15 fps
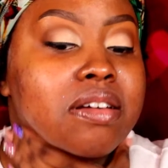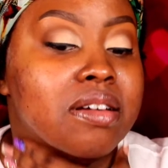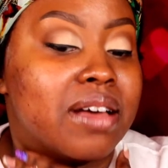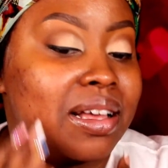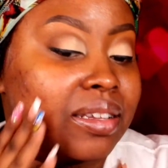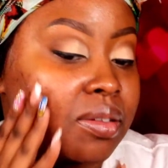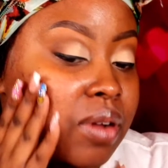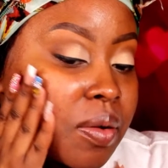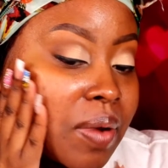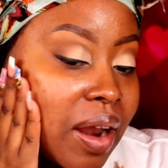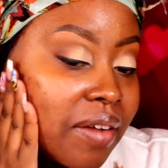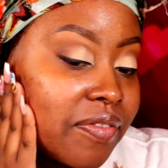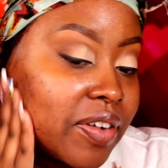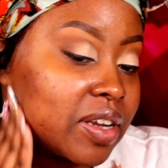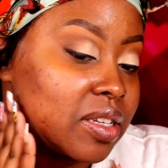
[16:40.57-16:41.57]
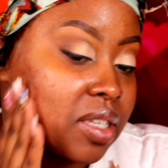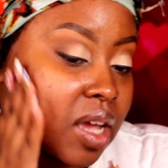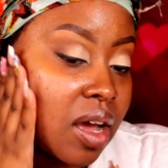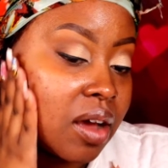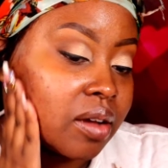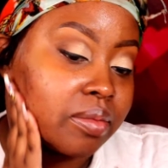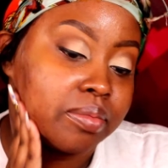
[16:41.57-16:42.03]
I swear, when I first
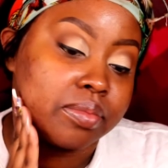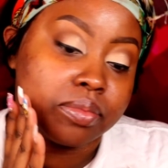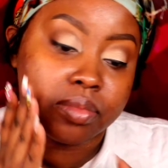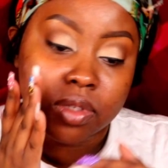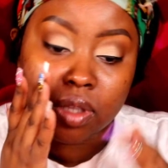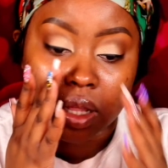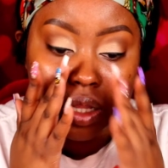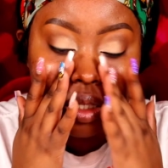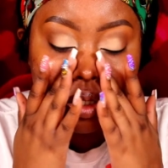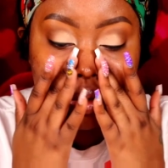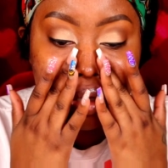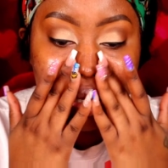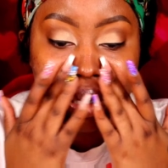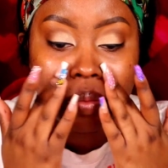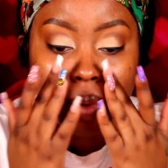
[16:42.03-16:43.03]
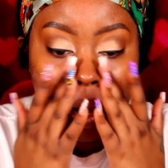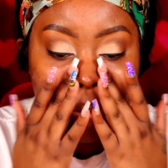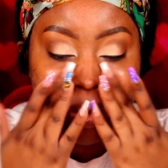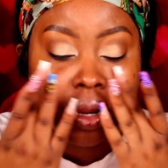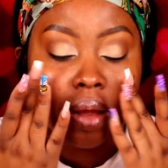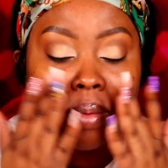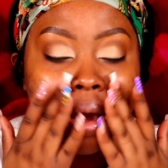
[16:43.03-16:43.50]
saw this
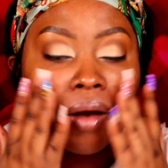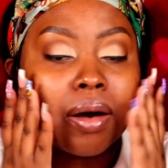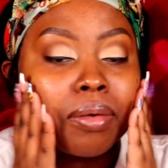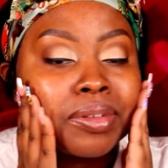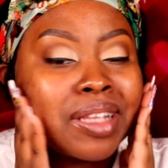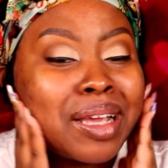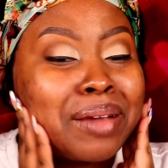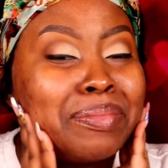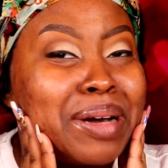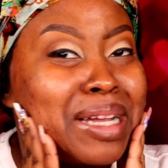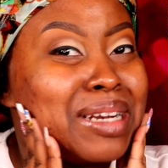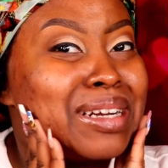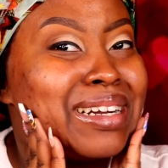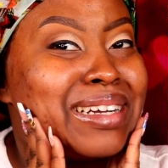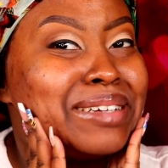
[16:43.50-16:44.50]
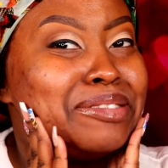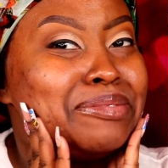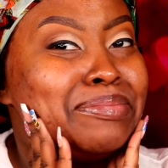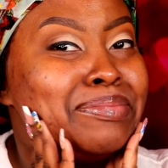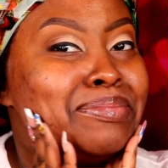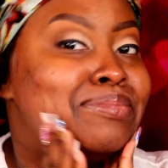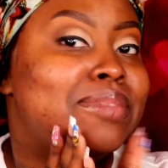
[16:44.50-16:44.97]
primer come out, I was like, butter?
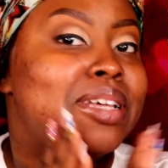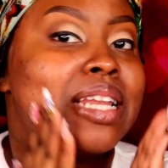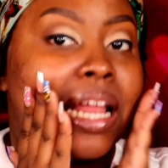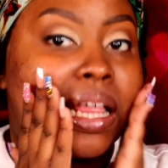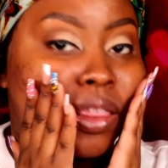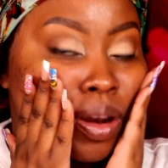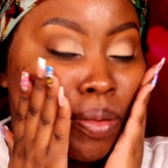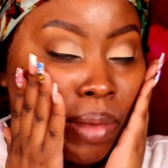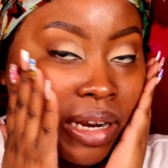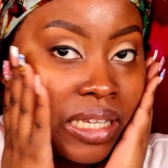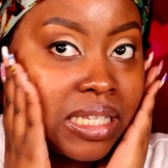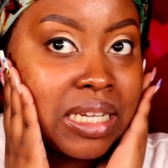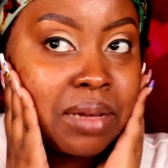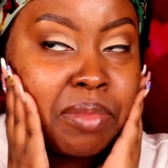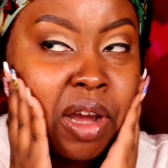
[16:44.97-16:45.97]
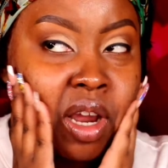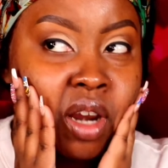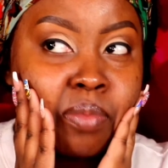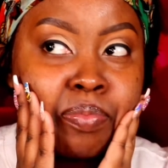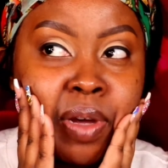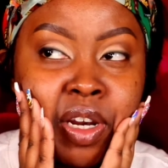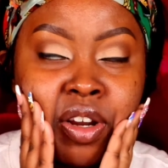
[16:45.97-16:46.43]
And then I thought about a stick of
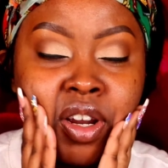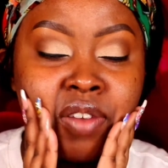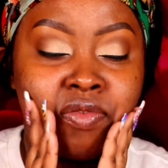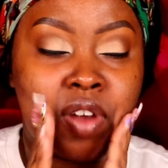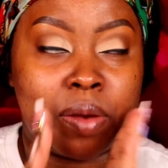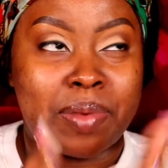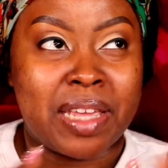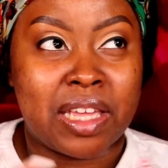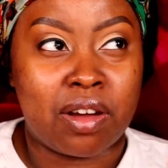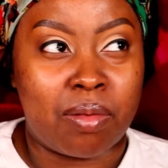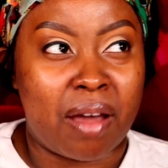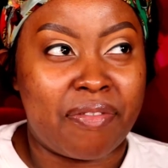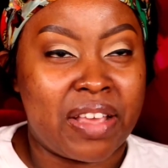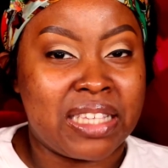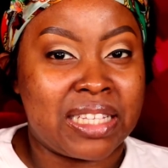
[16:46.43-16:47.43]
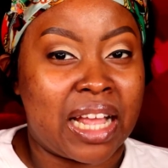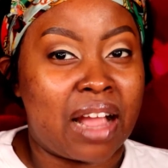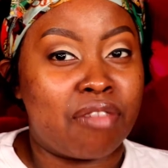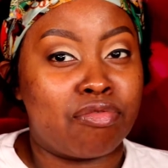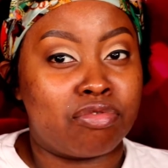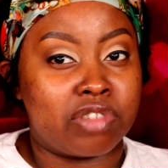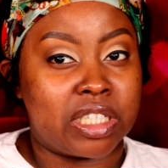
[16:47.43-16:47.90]
butter and rubbing it on my face, and I
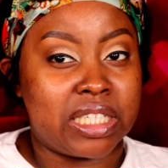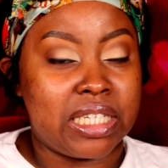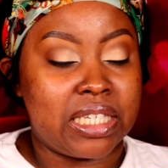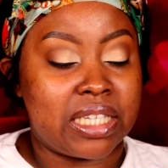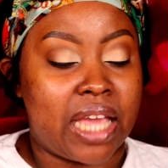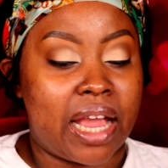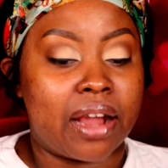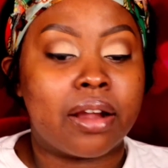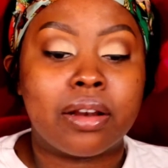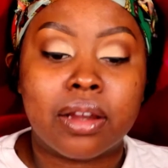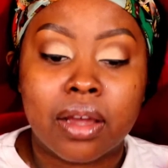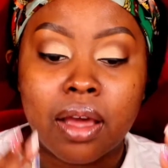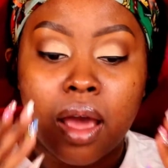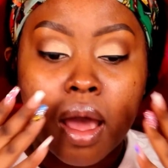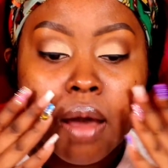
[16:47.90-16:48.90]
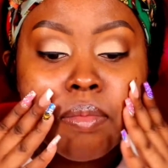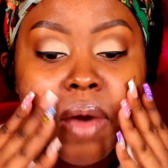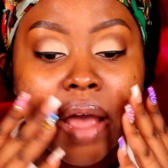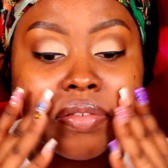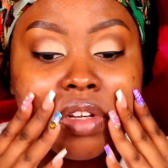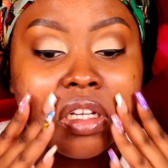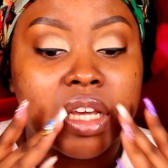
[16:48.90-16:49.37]
got really scared. But
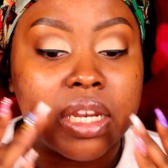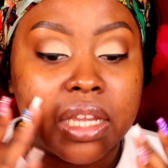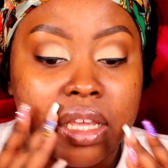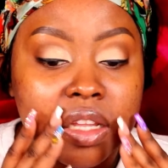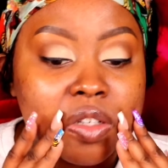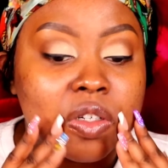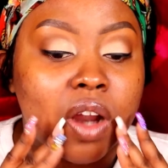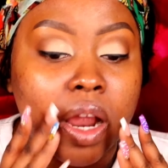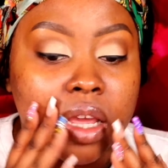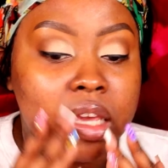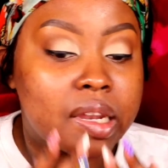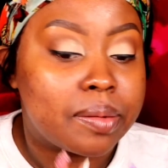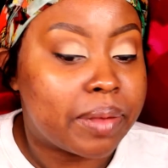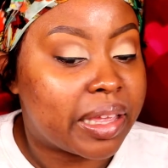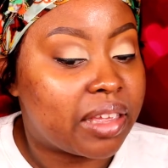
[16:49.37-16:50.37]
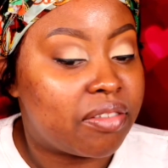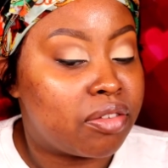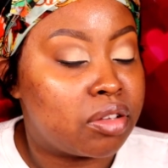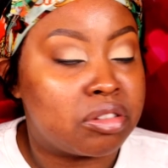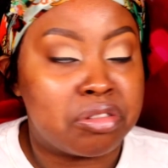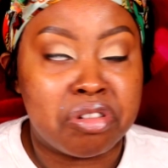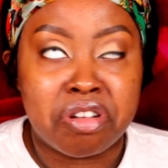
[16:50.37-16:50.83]
after getting it and trying it, I'm like, it
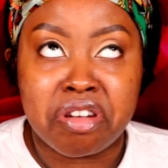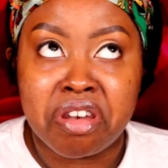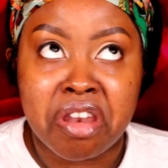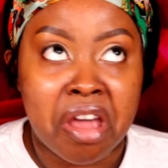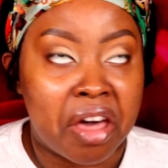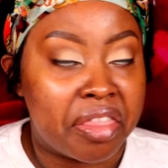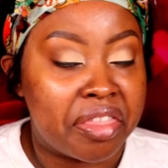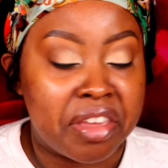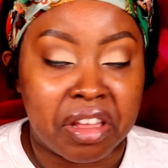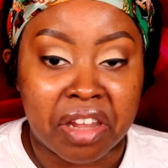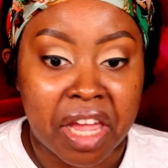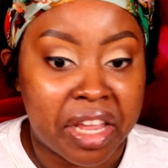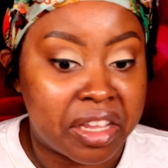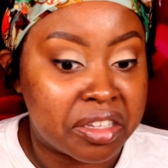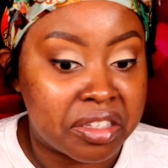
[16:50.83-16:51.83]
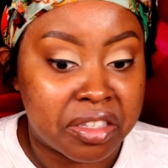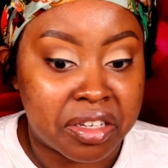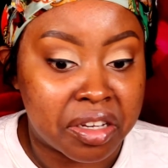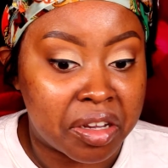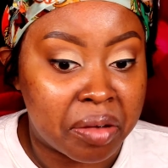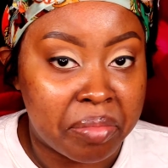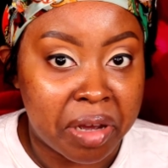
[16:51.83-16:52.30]
was nothing like a
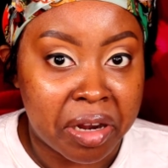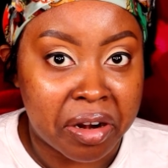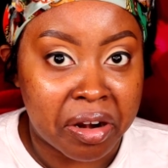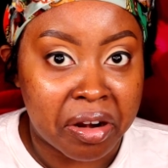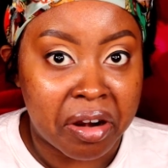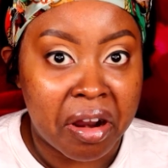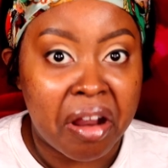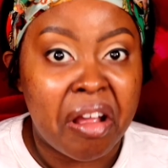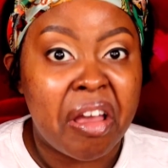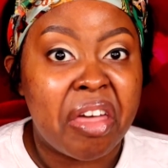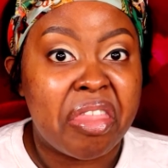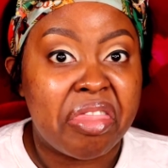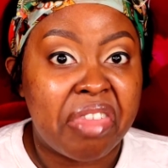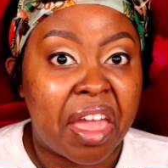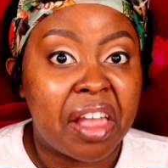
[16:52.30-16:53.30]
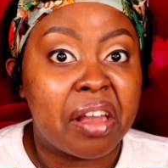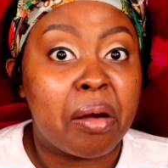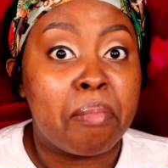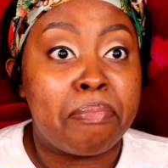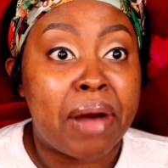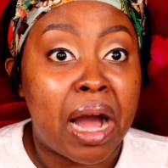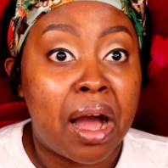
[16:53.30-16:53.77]
stick of butter. Thank
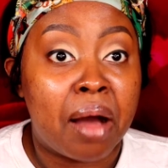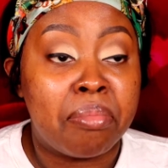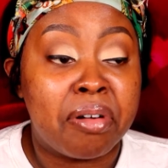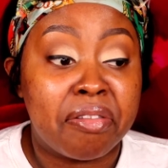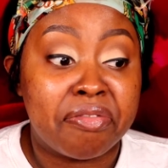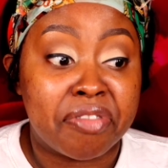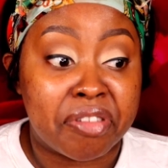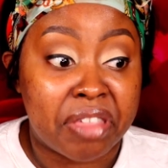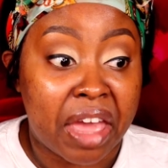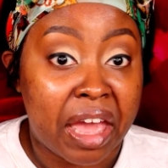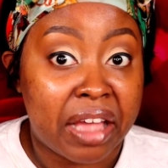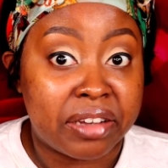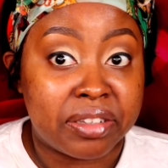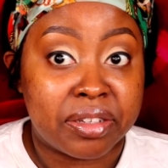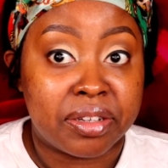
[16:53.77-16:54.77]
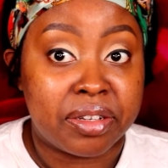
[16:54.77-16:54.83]
Bob for that.